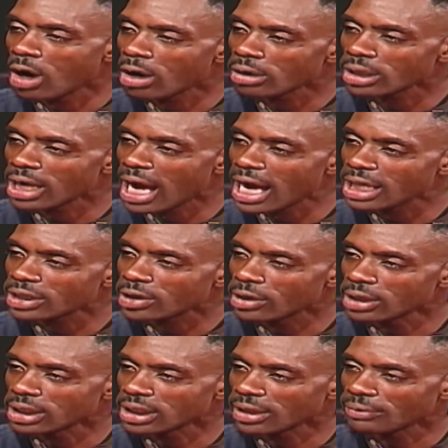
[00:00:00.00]
only
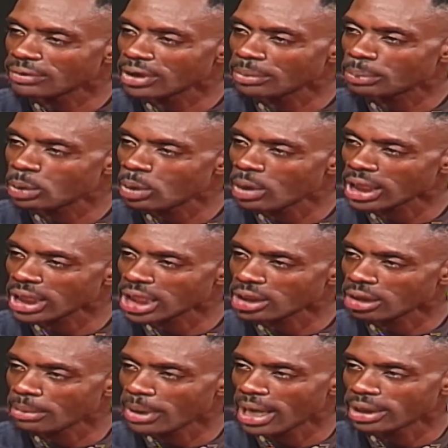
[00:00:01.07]
alternative for the poor
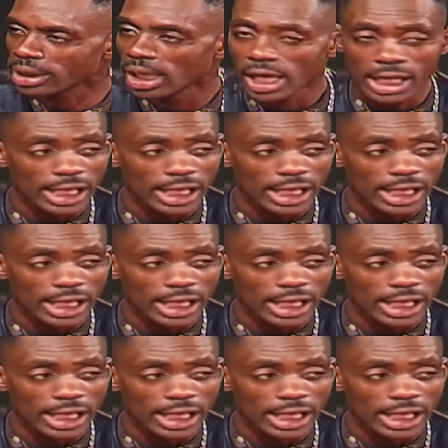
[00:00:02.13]
ghetto man,